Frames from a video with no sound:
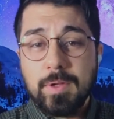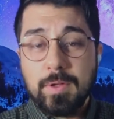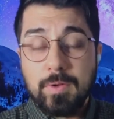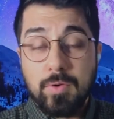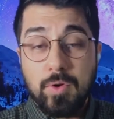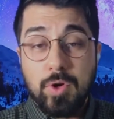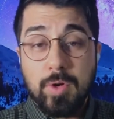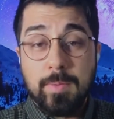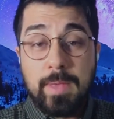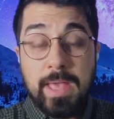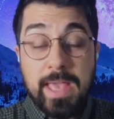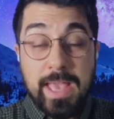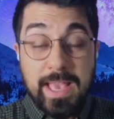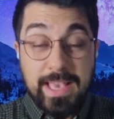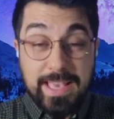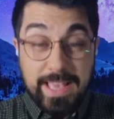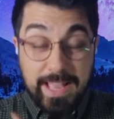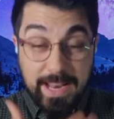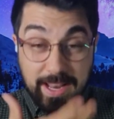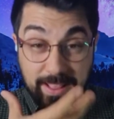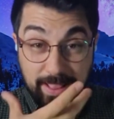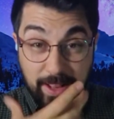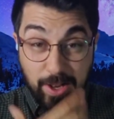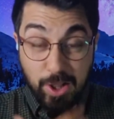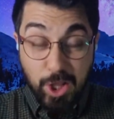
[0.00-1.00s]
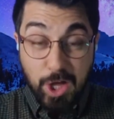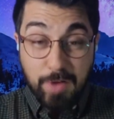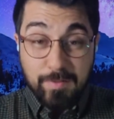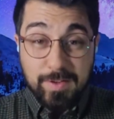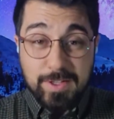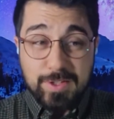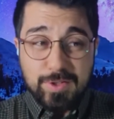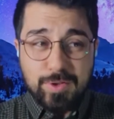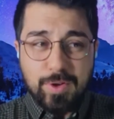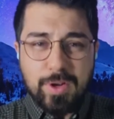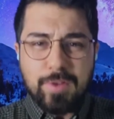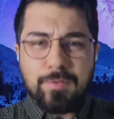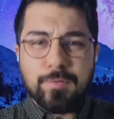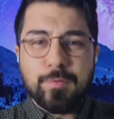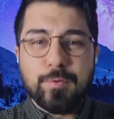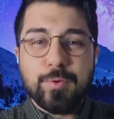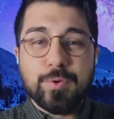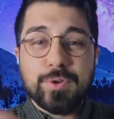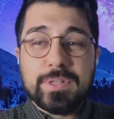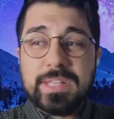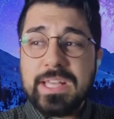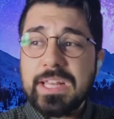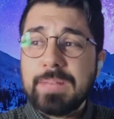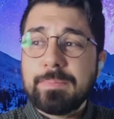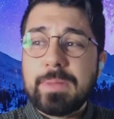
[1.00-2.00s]
The love is sort of,
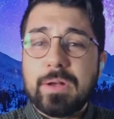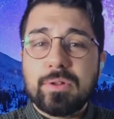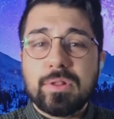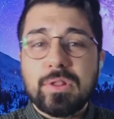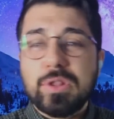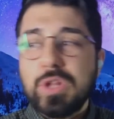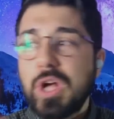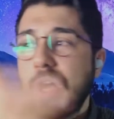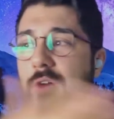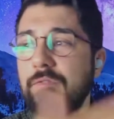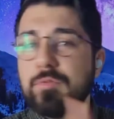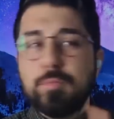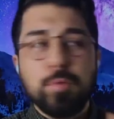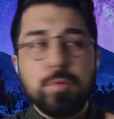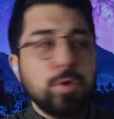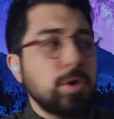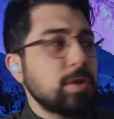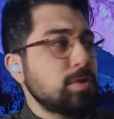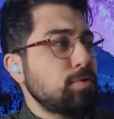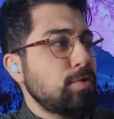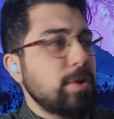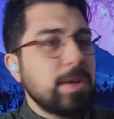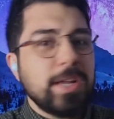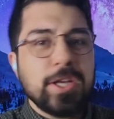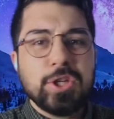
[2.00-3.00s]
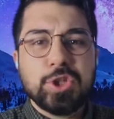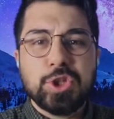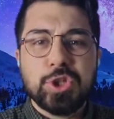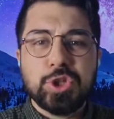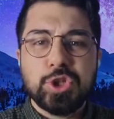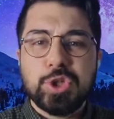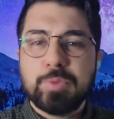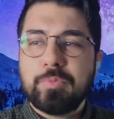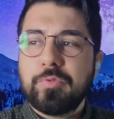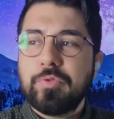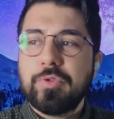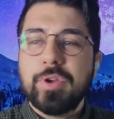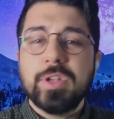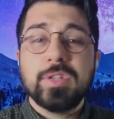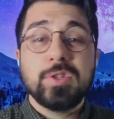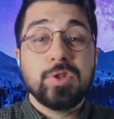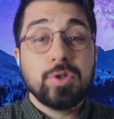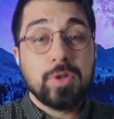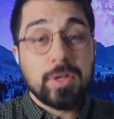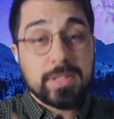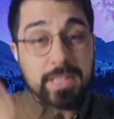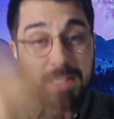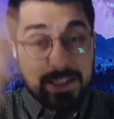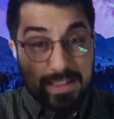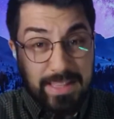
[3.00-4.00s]
forget about loved ones, relationship, friends.
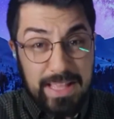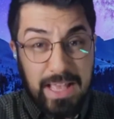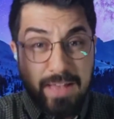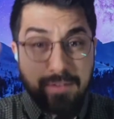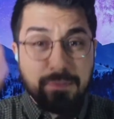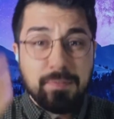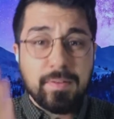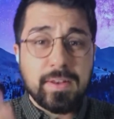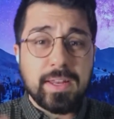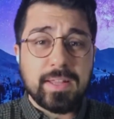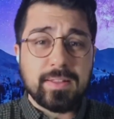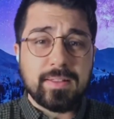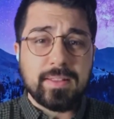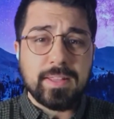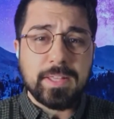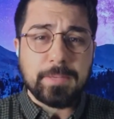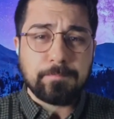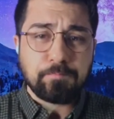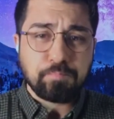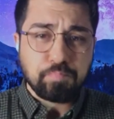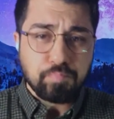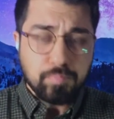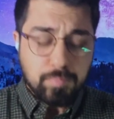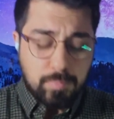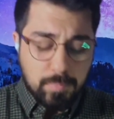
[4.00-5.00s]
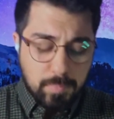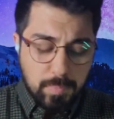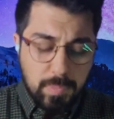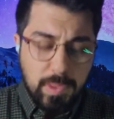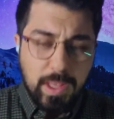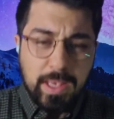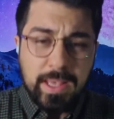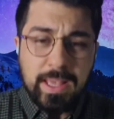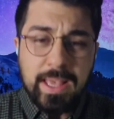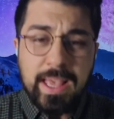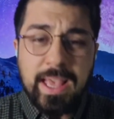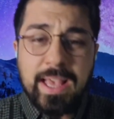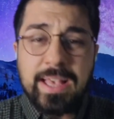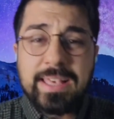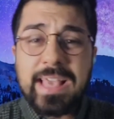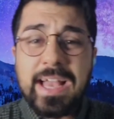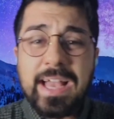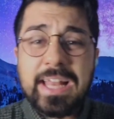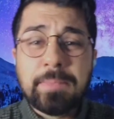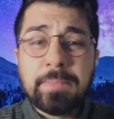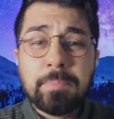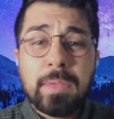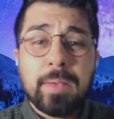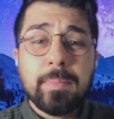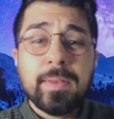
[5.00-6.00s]
Definitely.
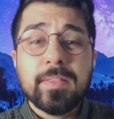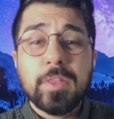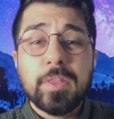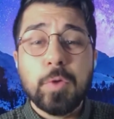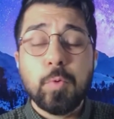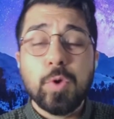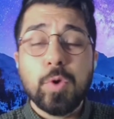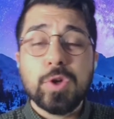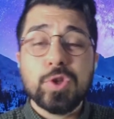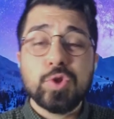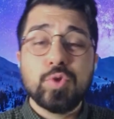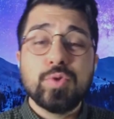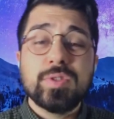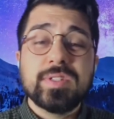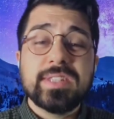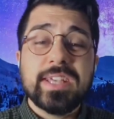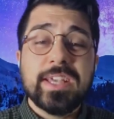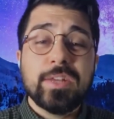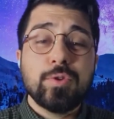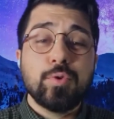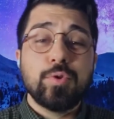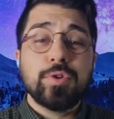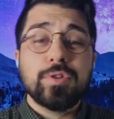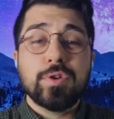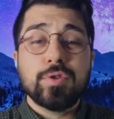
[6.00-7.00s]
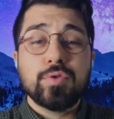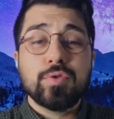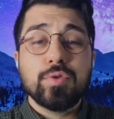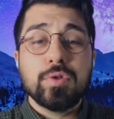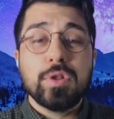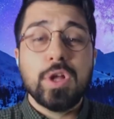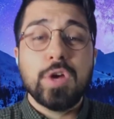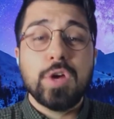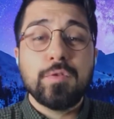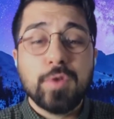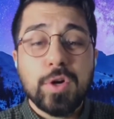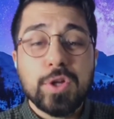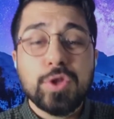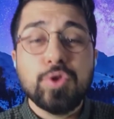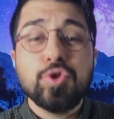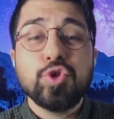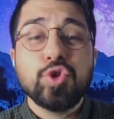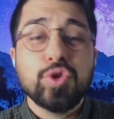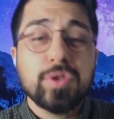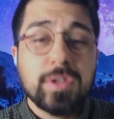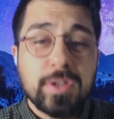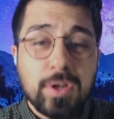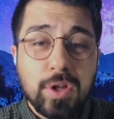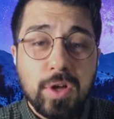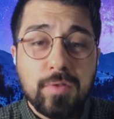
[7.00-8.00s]
The ones who say in order to love God, you
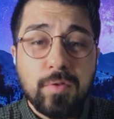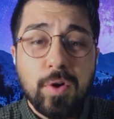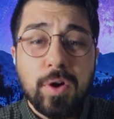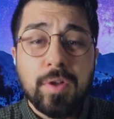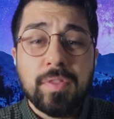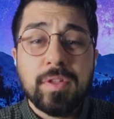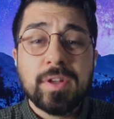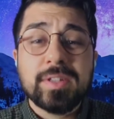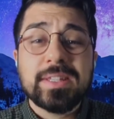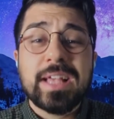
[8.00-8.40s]
shouldn't love others.